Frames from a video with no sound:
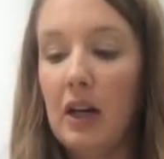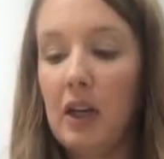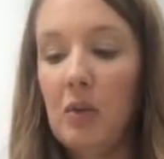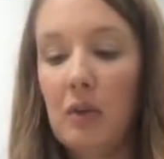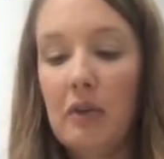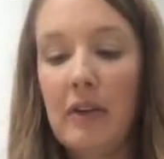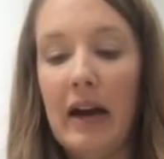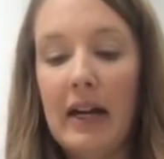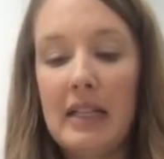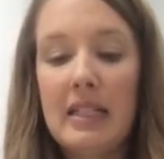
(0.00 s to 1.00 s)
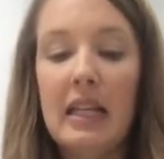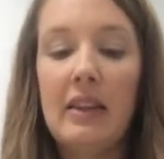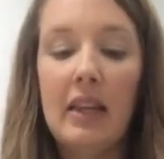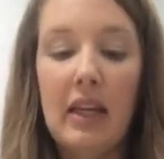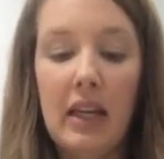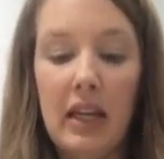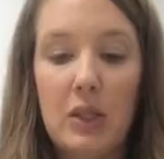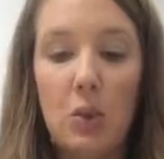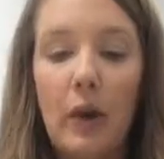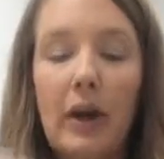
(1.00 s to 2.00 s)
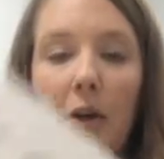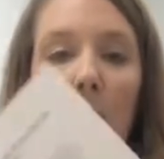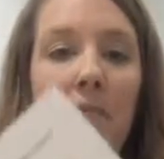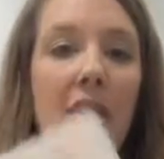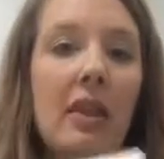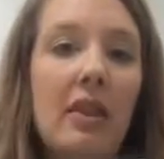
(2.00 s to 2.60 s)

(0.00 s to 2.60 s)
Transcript: You will find in the kit as well